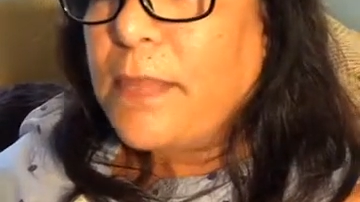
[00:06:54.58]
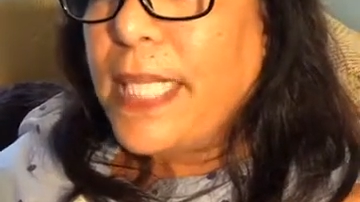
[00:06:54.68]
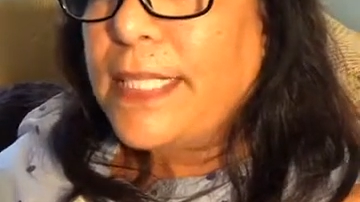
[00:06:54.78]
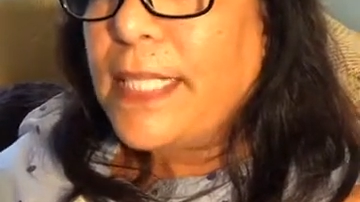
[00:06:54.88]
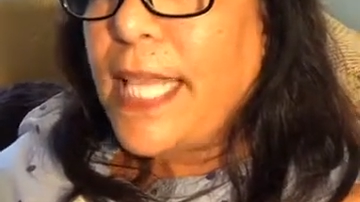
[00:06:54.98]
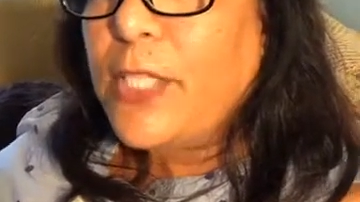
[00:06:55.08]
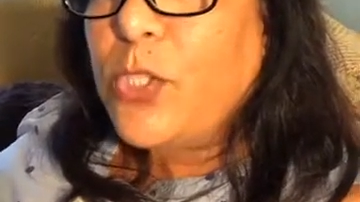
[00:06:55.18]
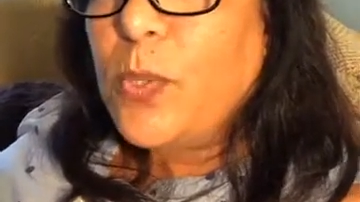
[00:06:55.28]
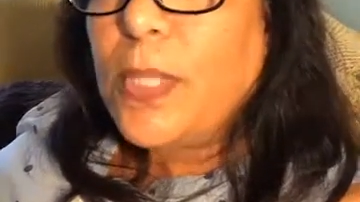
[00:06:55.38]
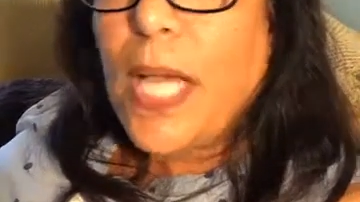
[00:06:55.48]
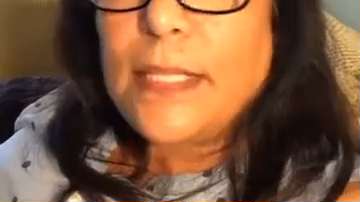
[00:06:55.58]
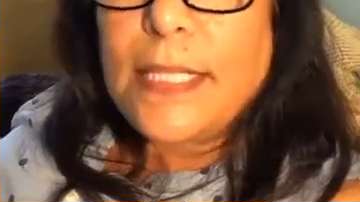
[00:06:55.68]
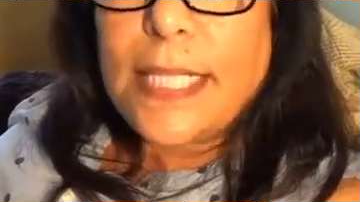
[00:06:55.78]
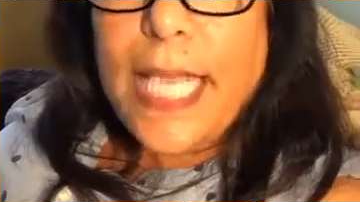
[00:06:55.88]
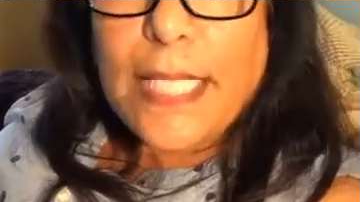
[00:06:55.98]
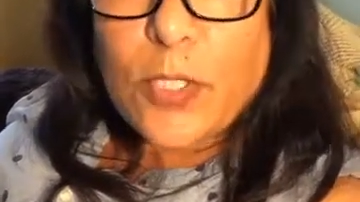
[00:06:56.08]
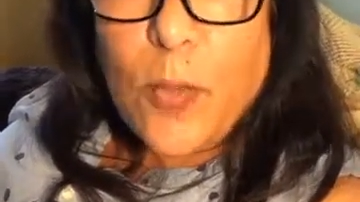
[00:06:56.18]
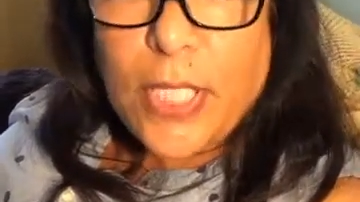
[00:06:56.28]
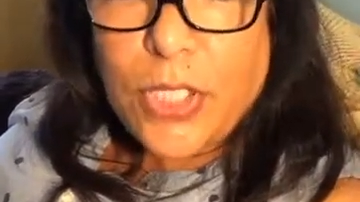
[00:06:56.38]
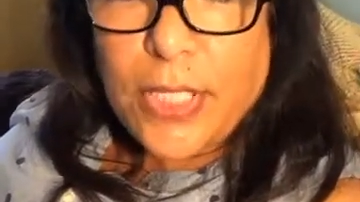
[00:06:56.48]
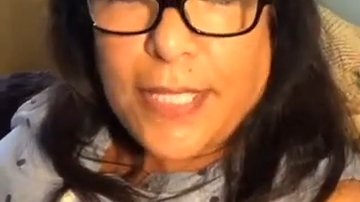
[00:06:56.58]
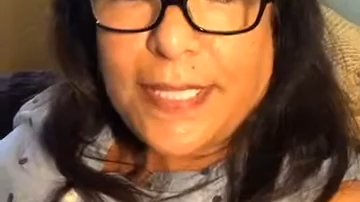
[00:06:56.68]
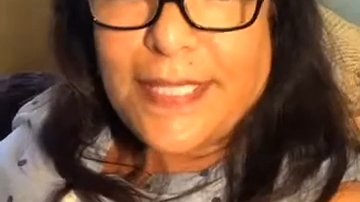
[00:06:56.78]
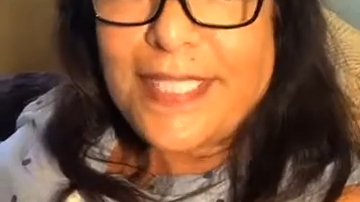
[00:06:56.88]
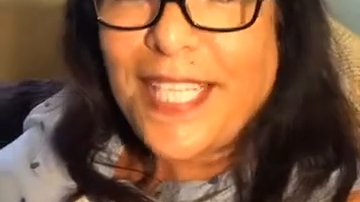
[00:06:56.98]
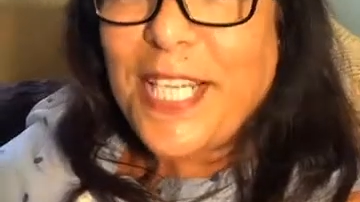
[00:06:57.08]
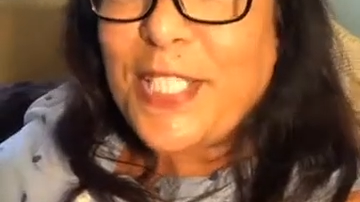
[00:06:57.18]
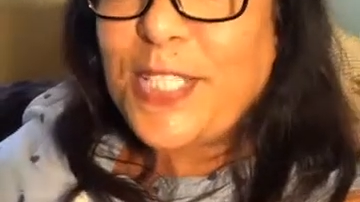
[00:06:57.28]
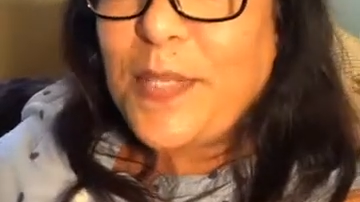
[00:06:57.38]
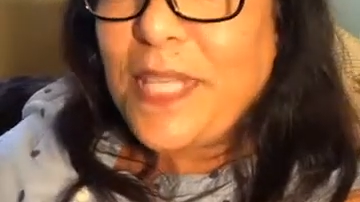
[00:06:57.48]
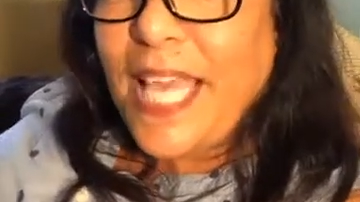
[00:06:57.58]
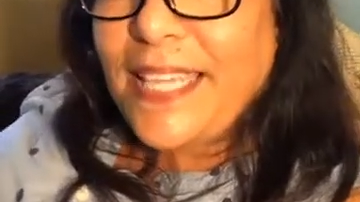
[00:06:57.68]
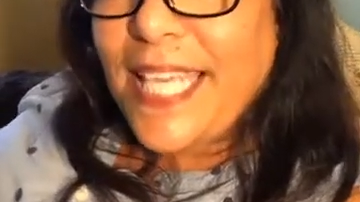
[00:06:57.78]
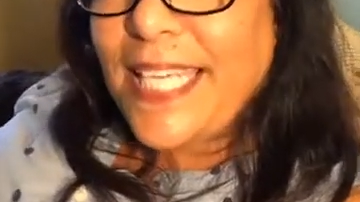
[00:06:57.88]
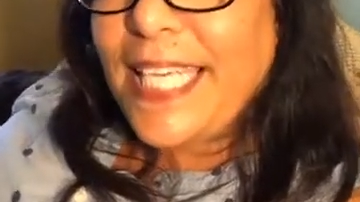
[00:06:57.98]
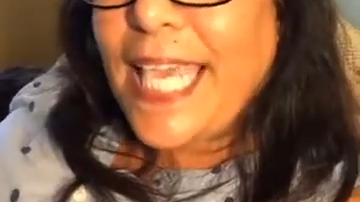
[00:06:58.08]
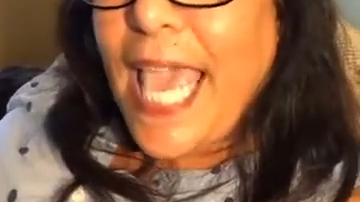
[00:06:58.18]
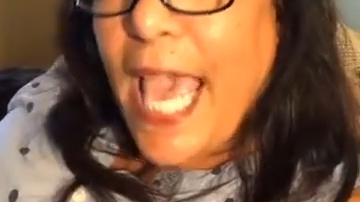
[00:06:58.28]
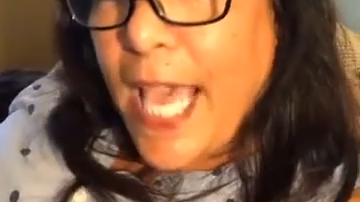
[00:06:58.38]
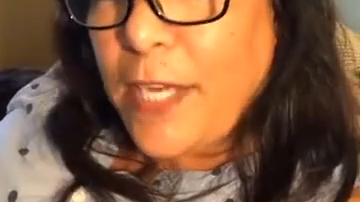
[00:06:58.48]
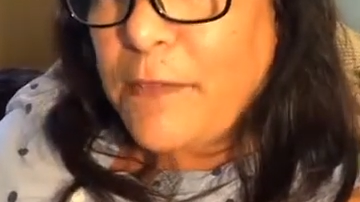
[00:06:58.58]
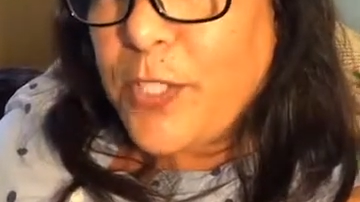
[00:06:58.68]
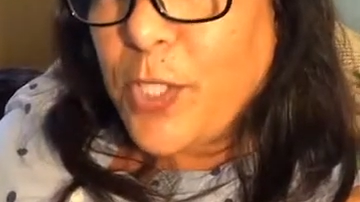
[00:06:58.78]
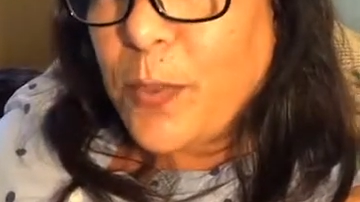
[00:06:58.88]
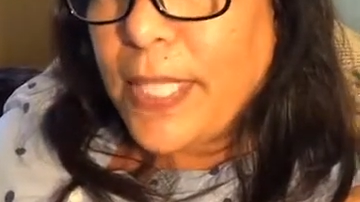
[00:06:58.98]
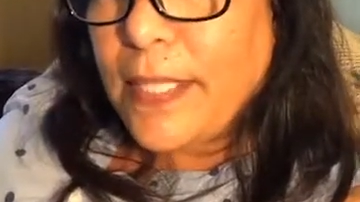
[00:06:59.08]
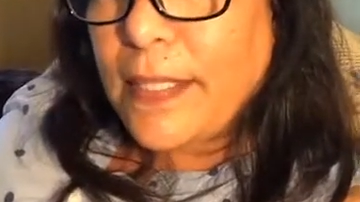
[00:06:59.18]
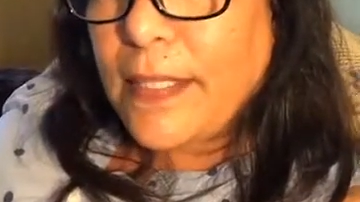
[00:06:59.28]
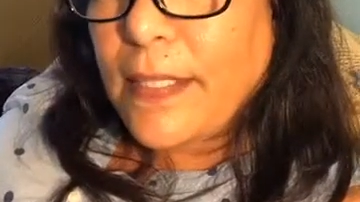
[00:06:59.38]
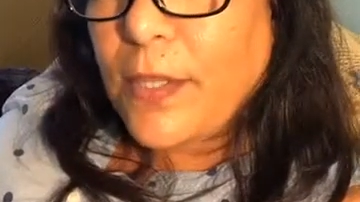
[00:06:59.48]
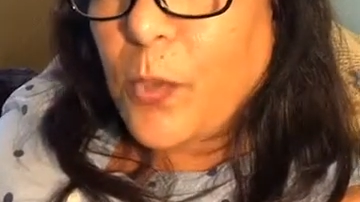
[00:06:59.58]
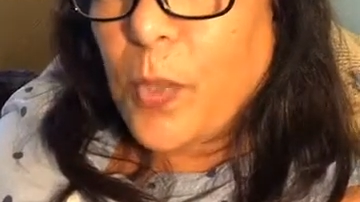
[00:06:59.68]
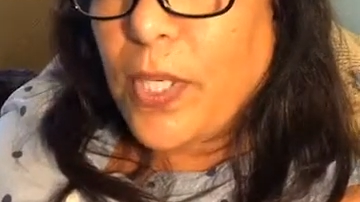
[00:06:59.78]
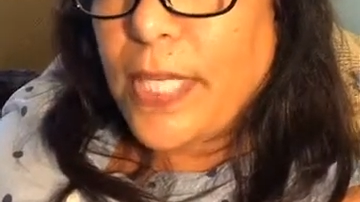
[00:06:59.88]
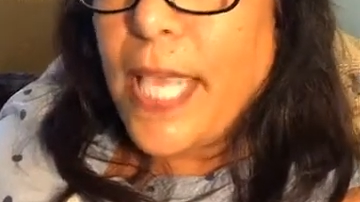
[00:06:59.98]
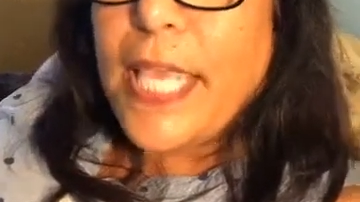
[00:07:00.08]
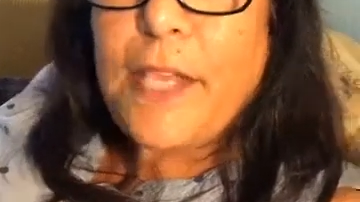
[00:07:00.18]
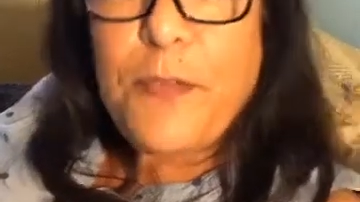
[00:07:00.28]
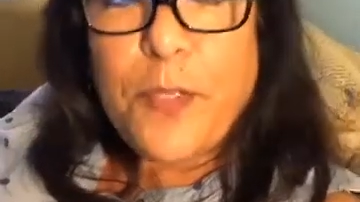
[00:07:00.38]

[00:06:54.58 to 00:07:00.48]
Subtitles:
Some kids like to constantly ask questions so that they can get out of doing the work.